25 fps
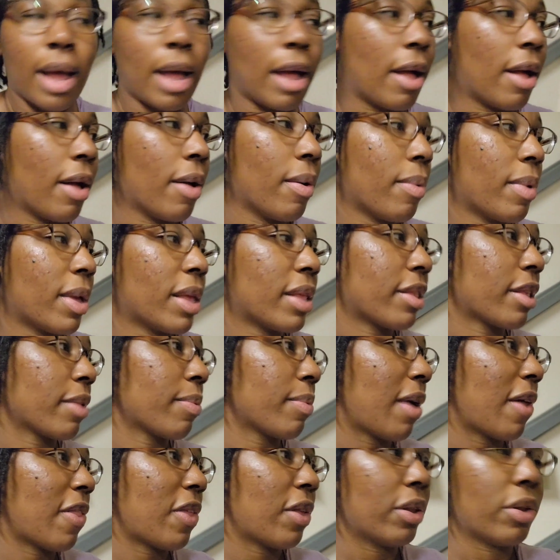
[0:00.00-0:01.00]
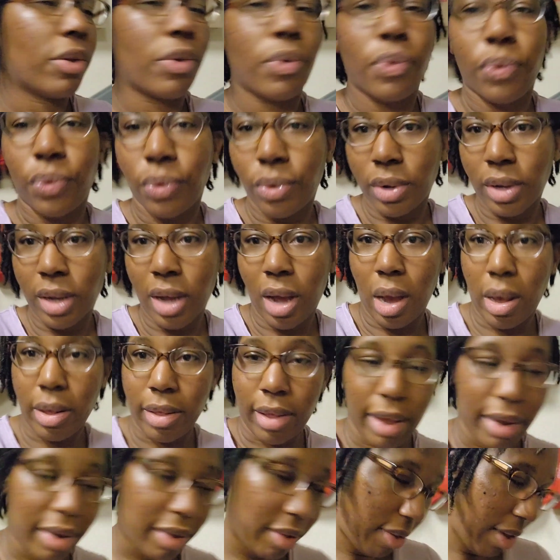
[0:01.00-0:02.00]
And some other little fruit
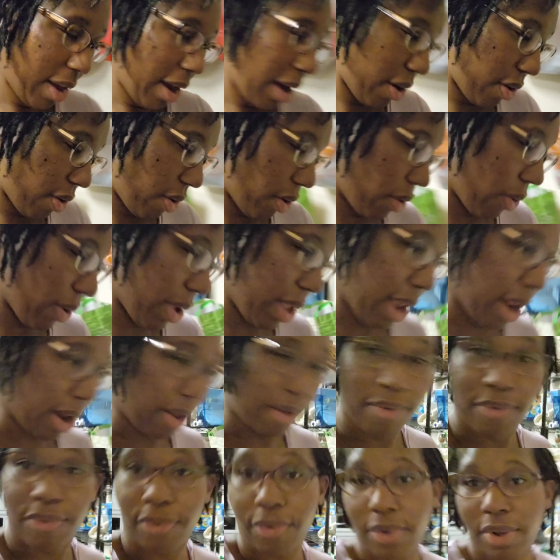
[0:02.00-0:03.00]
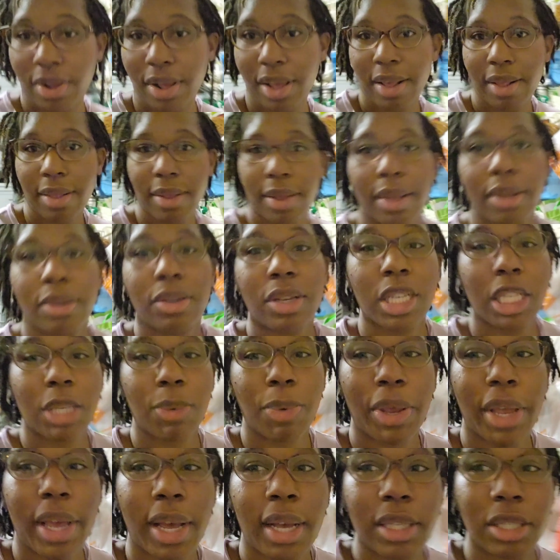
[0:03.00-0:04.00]
cuts. I decided to go ahead and freeze just
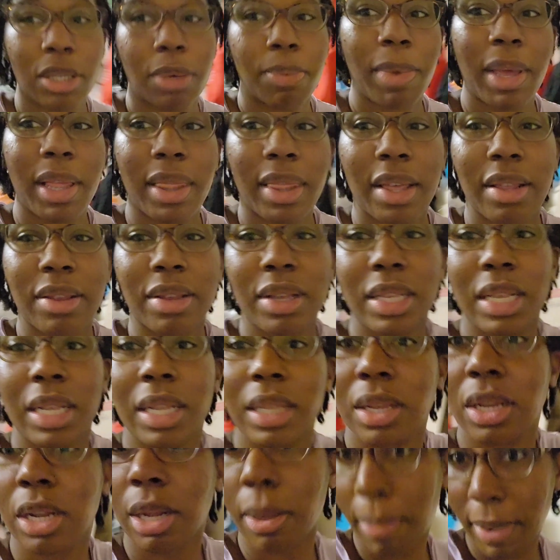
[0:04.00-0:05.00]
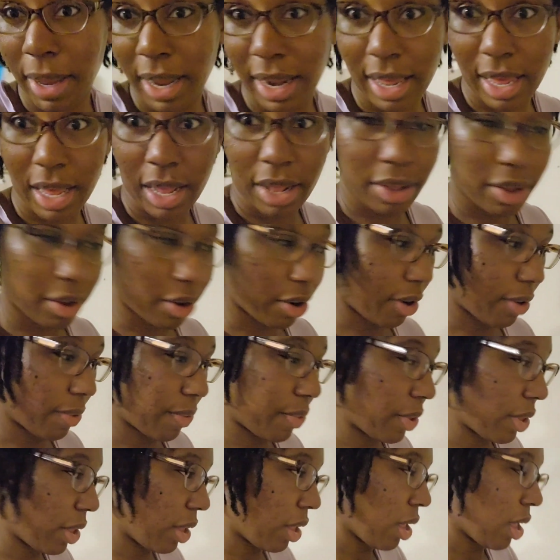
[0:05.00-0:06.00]
because it'll make things just a little bit easier
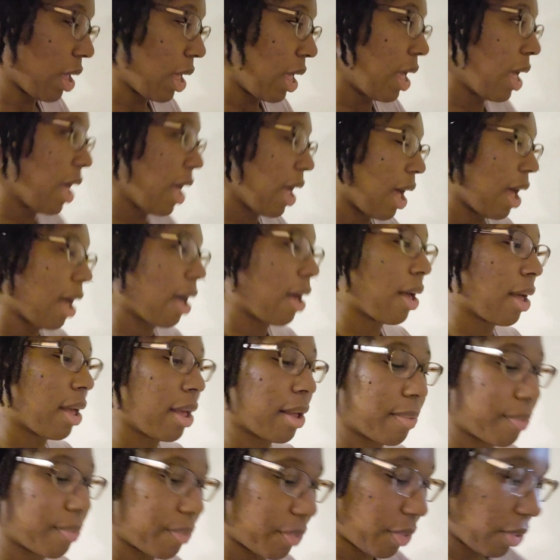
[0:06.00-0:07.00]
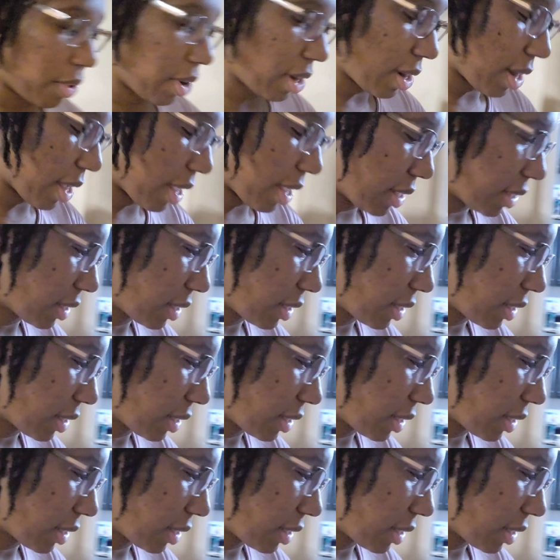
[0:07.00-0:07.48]
on